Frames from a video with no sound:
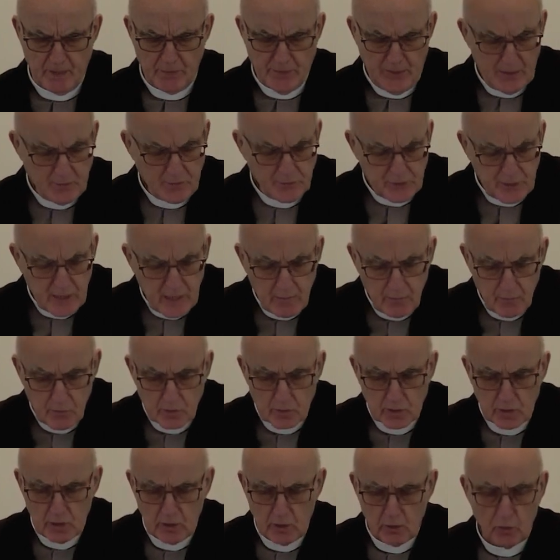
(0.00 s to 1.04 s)
Then
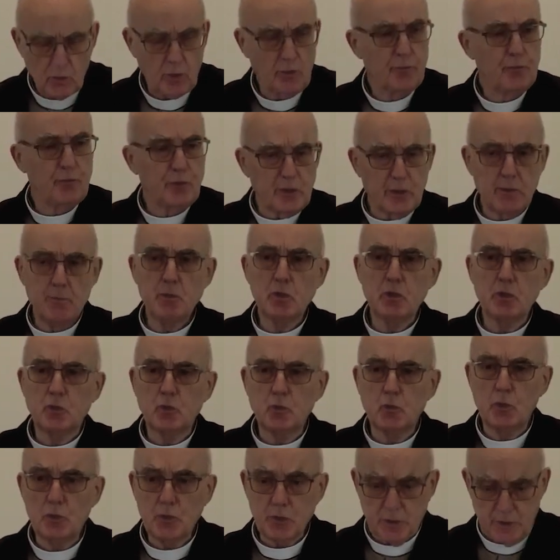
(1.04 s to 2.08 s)
David confirms it
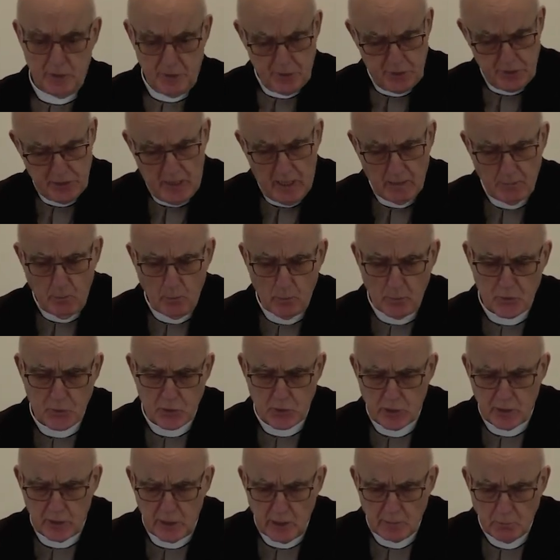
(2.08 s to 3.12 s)
to us in the psalm we were
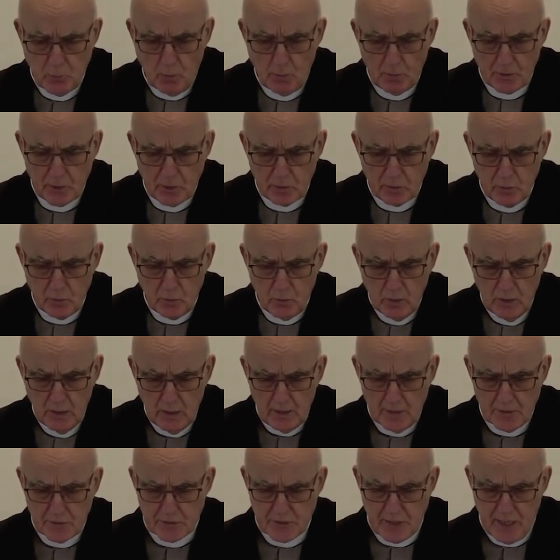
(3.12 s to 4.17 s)
singing a moment ago,
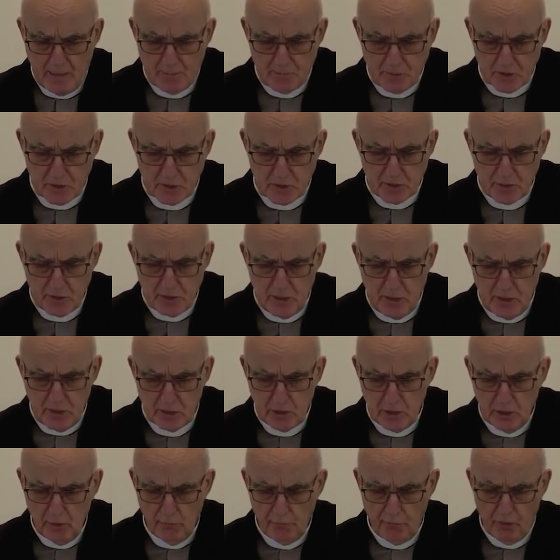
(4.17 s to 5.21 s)
Psalm
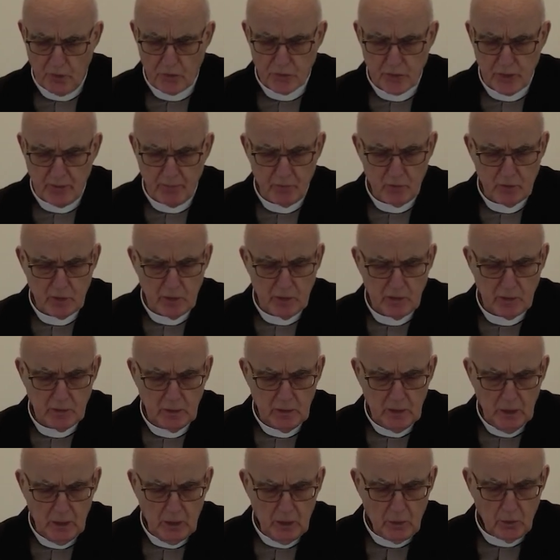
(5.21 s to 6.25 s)
68, verse
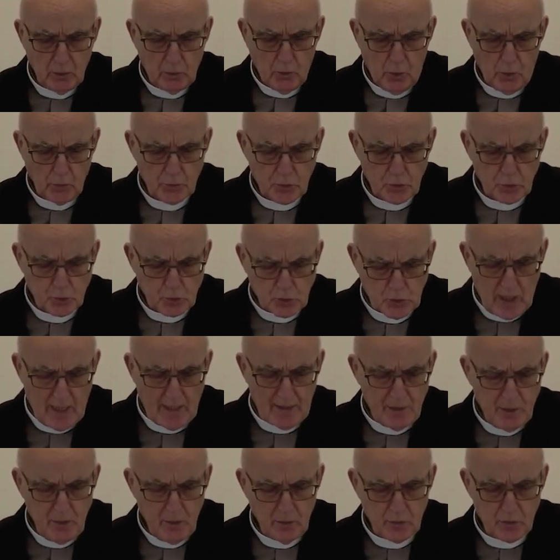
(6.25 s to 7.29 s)
17. God's
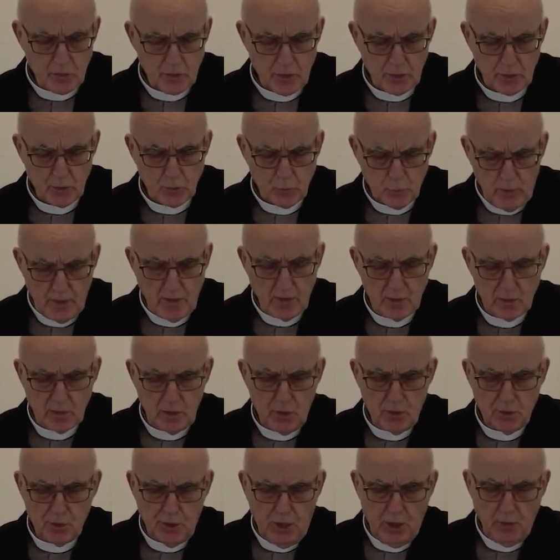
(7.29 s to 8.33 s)
chariots are
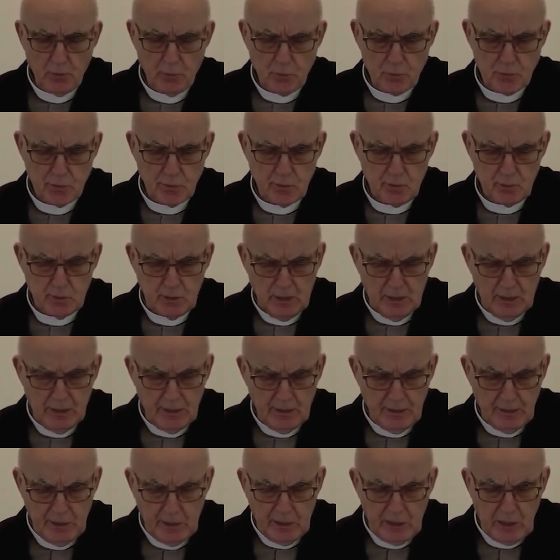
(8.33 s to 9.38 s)
20,000,
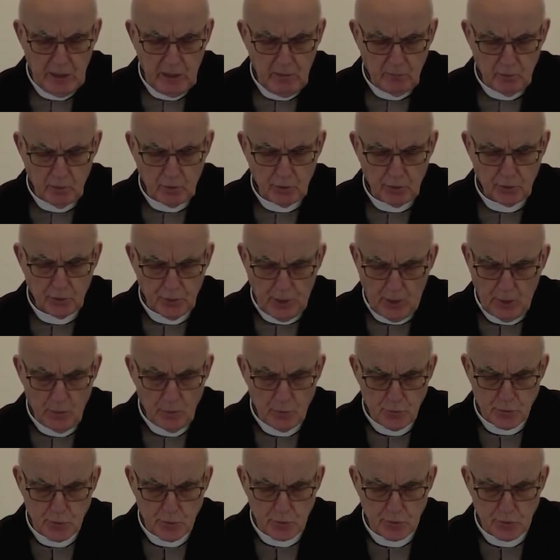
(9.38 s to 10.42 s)
even
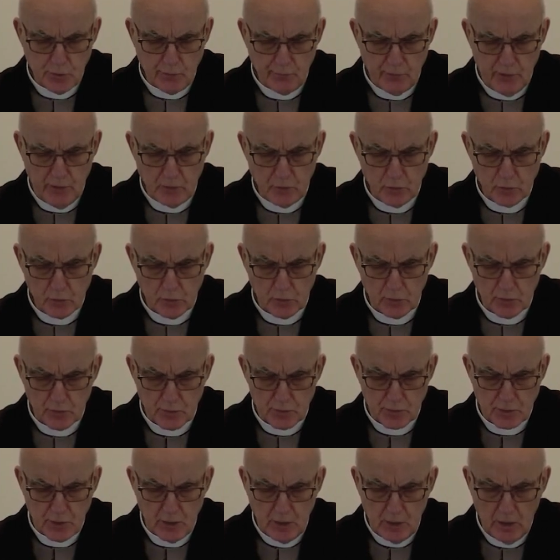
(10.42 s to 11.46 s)
thousands of
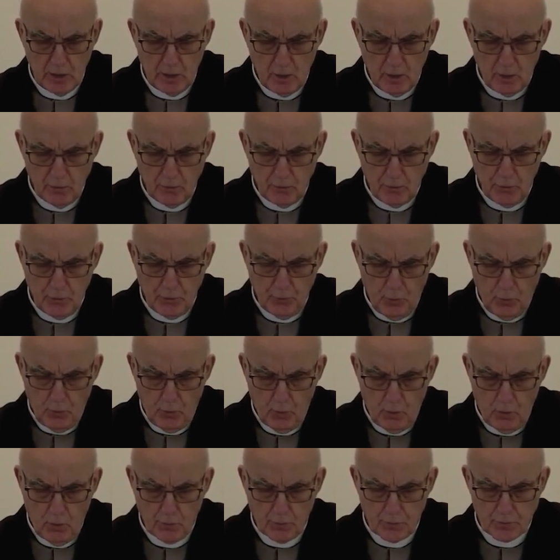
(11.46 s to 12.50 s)
angels. The
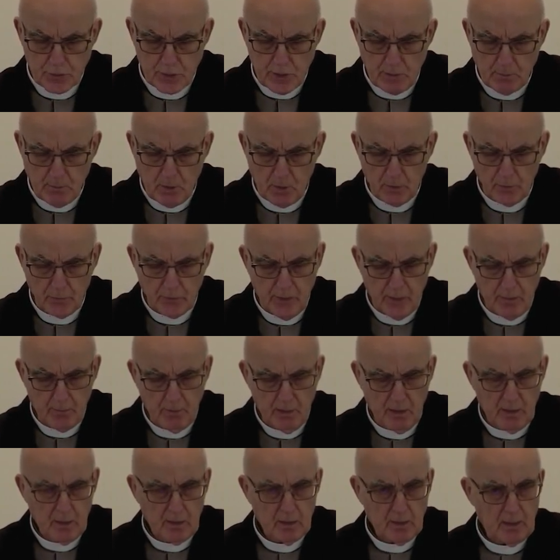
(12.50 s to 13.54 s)
Lord is among them,
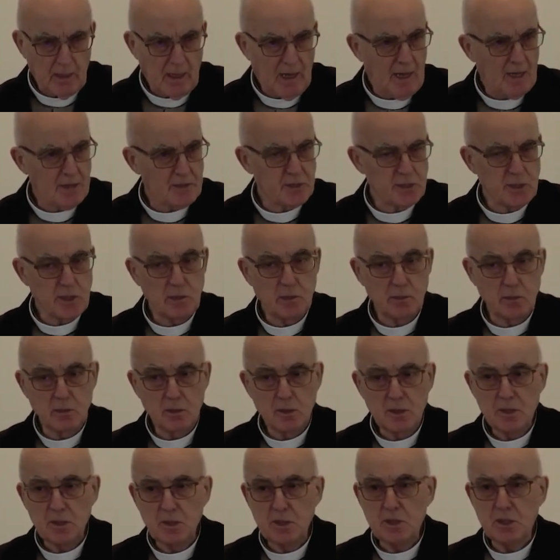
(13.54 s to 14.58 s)
as in
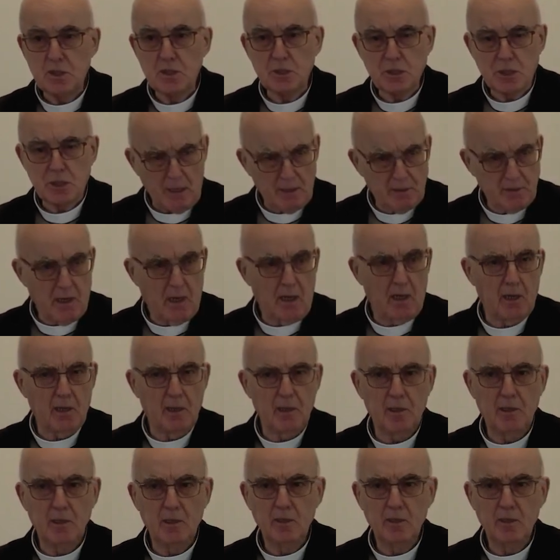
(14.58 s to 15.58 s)
Sinai.